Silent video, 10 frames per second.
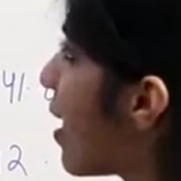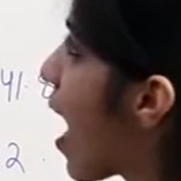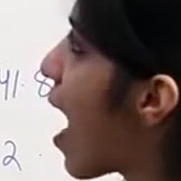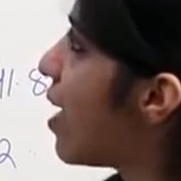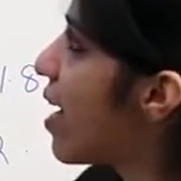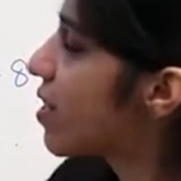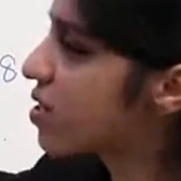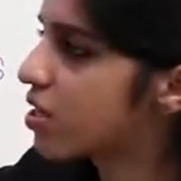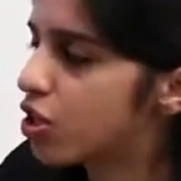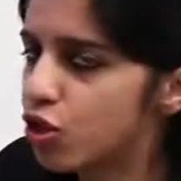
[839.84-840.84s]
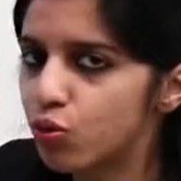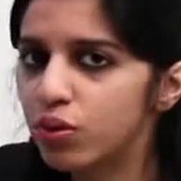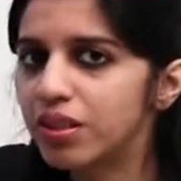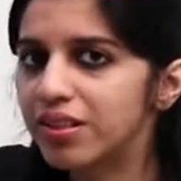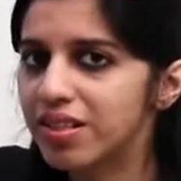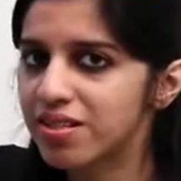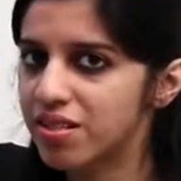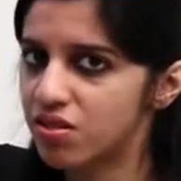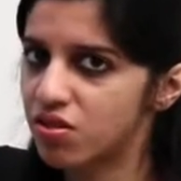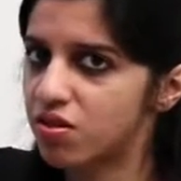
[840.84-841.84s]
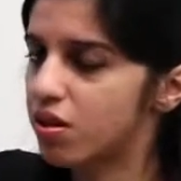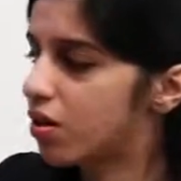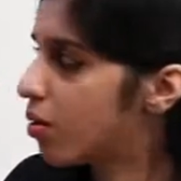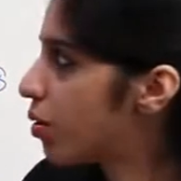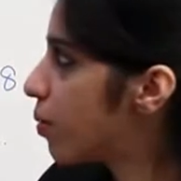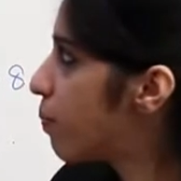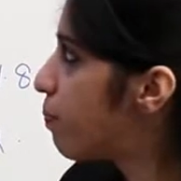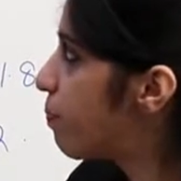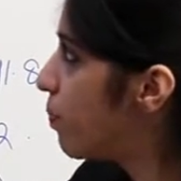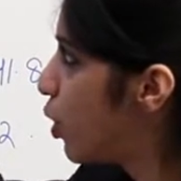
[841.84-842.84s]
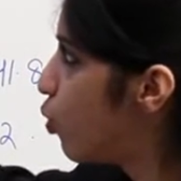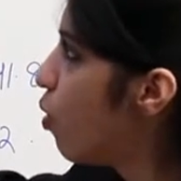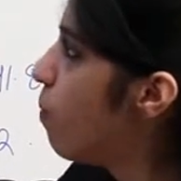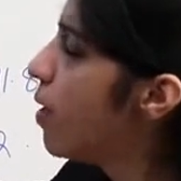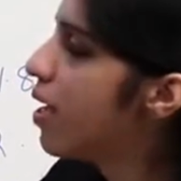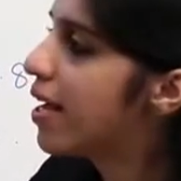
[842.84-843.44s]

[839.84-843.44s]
and I'll execute this loop